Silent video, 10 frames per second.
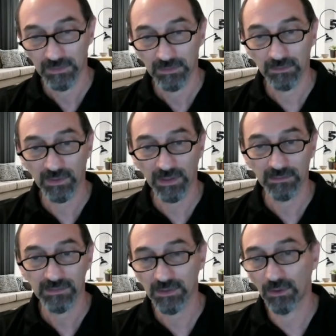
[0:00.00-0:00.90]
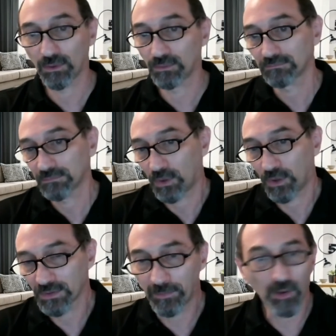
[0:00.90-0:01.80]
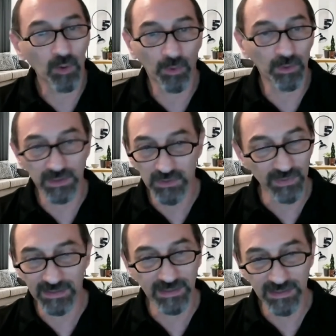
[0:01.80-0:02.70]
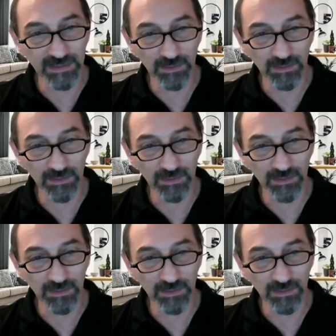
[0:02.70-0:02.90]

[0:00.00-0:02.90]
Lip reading: Okay, so on the PowerPoint, it's really easy.